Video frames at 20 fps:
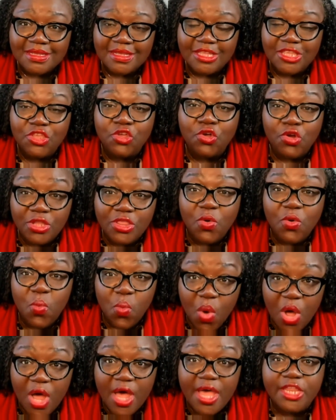You're the
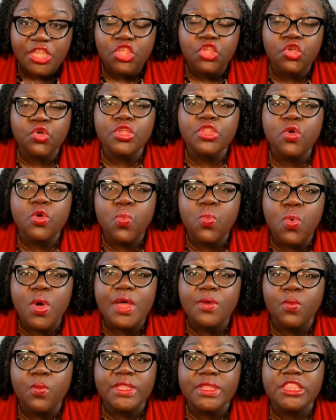one. You're the
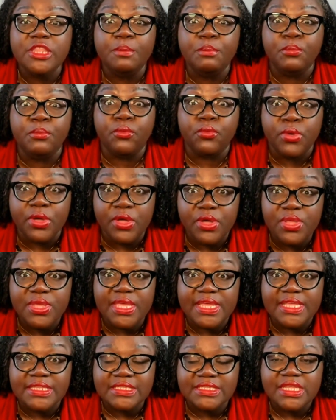one with the
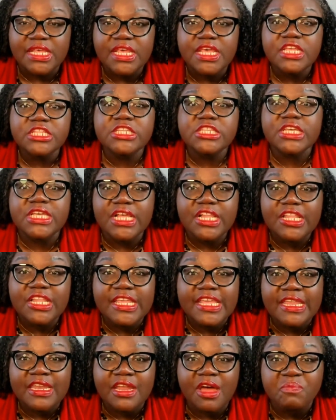brilliance to
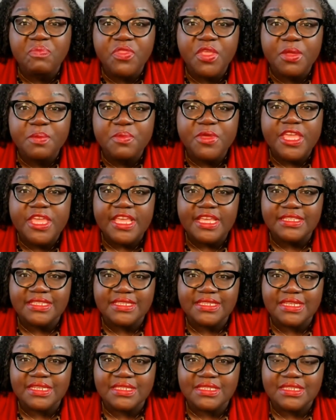clean up the
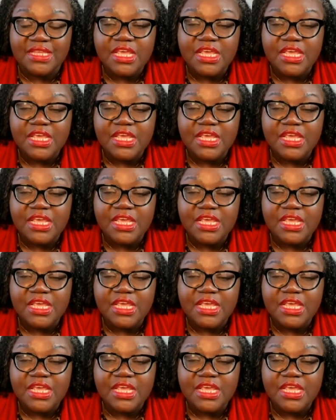pieces.